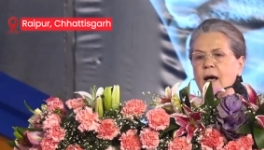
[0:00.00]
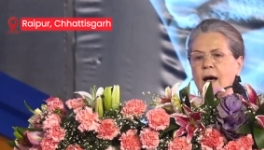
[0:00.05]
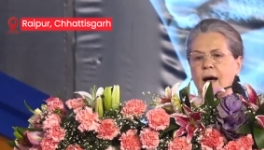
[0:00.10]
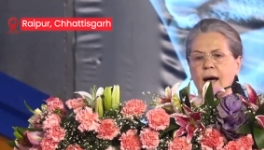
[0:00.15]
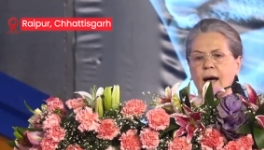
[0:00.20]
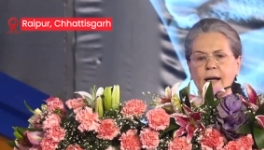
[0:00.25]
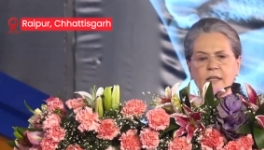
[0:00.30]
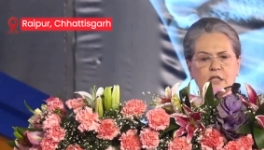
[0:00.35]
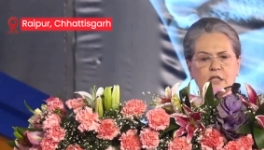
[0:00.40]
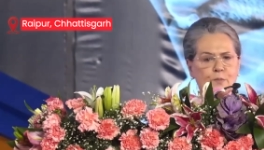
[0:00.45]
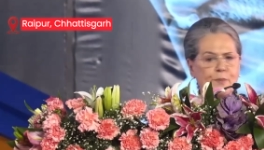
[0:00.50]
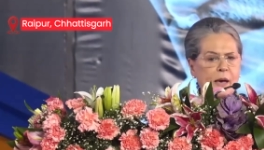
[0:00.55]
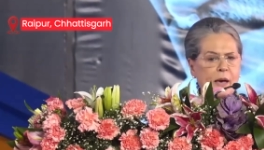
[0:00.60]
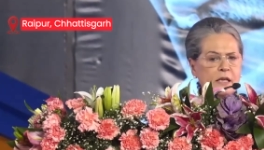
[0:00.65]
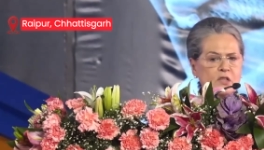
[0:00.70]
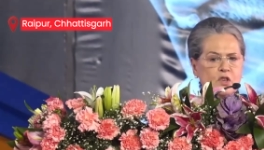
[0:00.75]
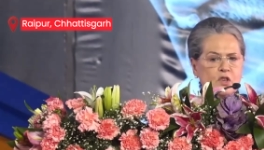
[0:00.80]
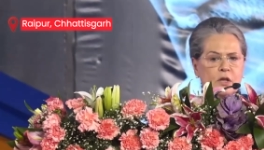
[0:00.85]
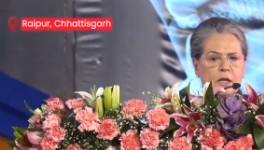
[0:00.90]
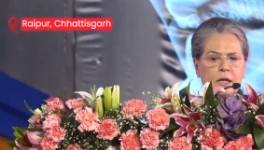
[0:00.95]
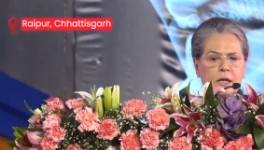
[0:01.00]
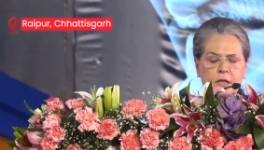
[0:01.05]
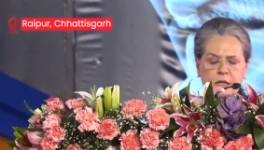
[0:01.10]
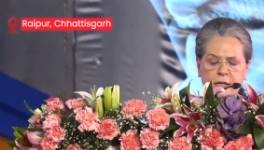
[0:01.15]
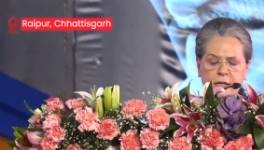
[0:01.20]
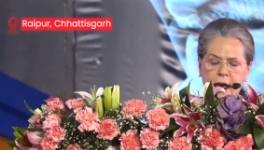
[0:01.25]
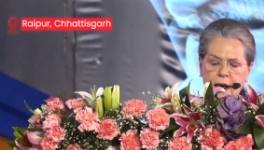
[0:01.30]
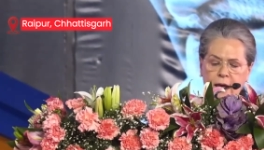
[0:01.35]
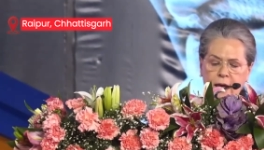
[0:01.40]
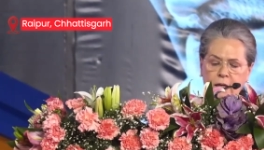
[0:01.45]
I especially
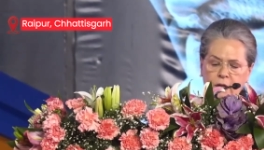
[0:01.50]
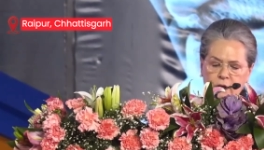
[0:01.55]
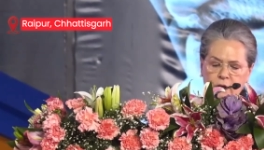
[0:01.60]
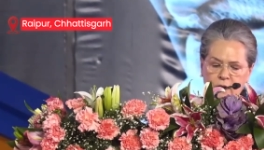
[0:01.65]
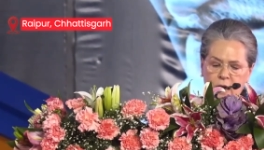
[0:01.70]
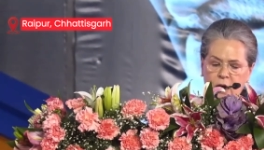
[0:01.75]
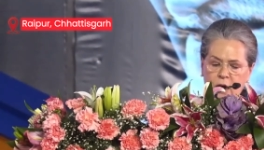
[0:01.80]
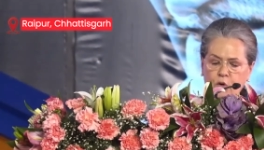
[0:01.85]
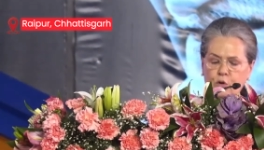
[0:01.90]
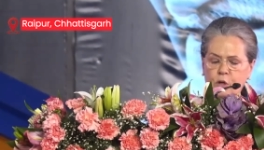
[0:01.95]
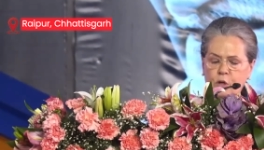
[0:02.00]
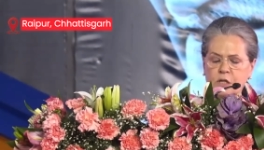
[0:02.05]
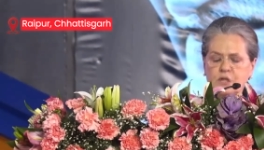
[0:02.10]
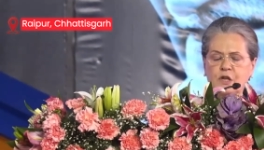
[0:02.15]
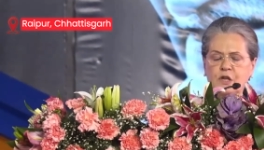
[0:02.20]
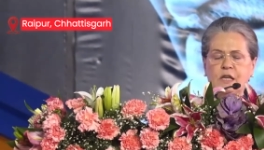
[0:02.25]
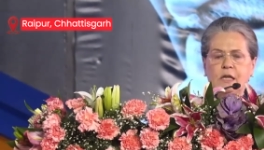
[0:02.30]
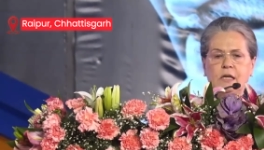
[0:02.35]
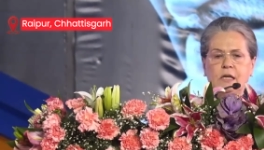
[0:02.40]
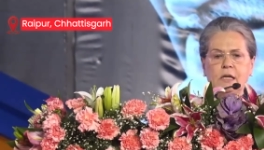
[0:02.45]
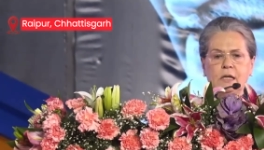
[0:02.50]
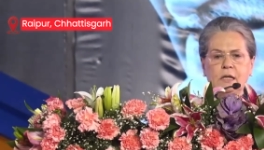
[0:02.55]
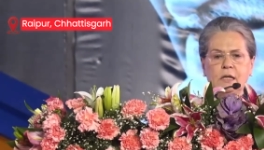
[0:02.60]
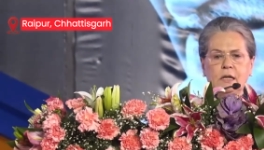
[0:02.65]
thank Rahulji,